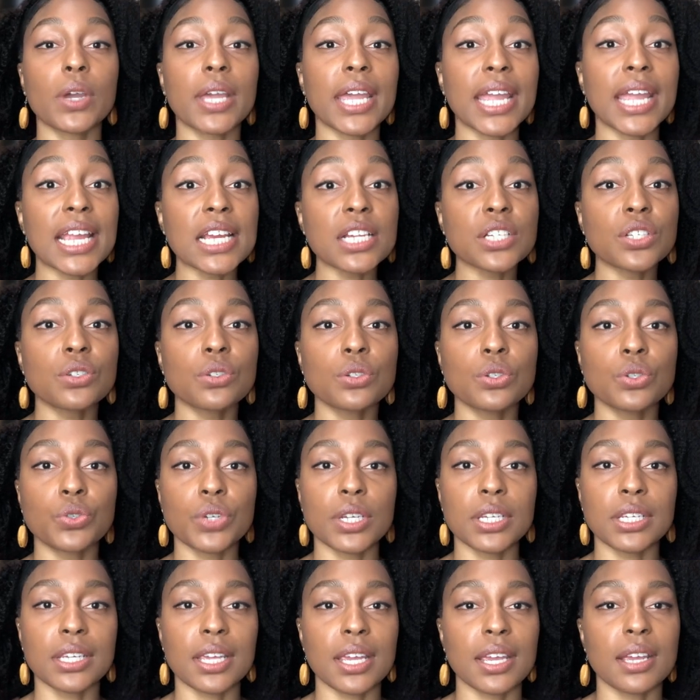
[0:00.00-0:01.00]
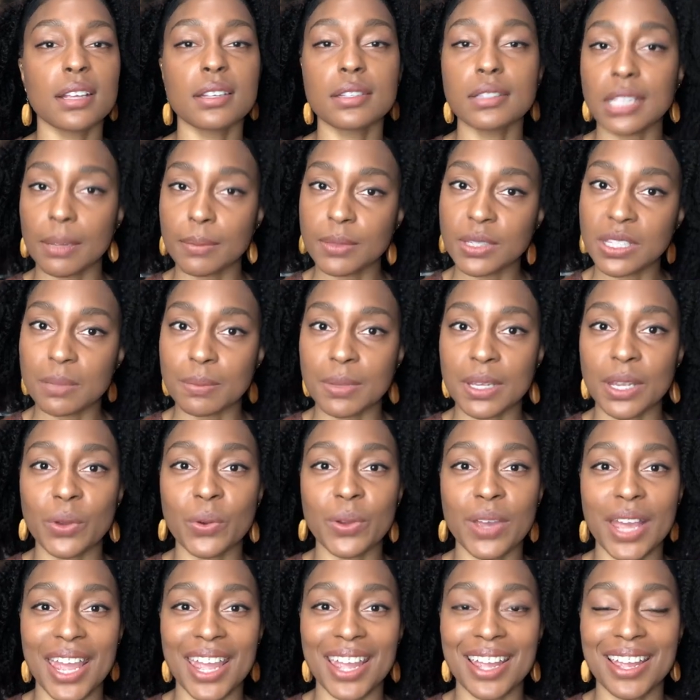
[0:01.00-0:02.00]
occasional drinking seems to be
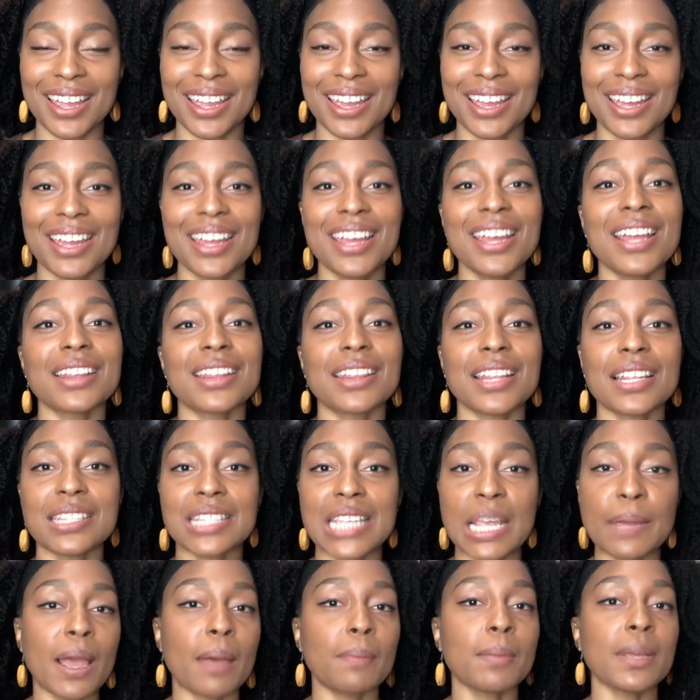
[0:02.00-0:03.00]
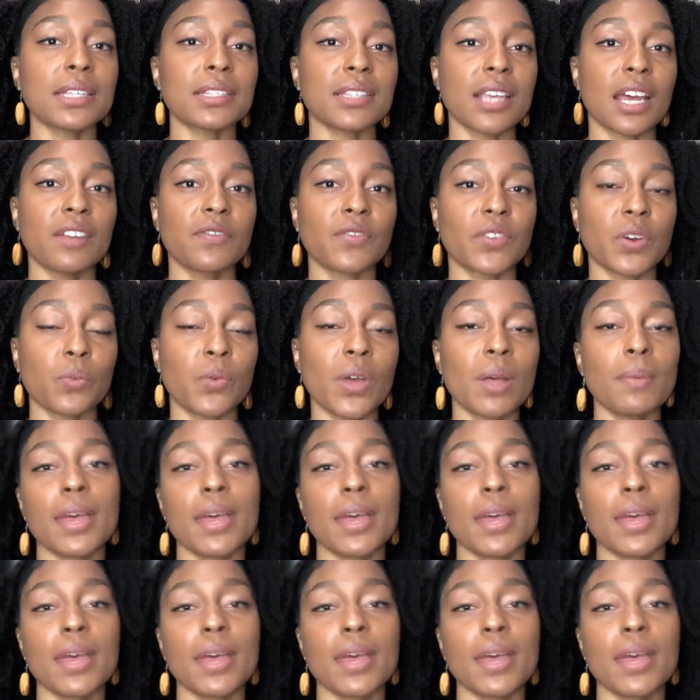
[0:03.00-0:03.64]
okay. The same can be said for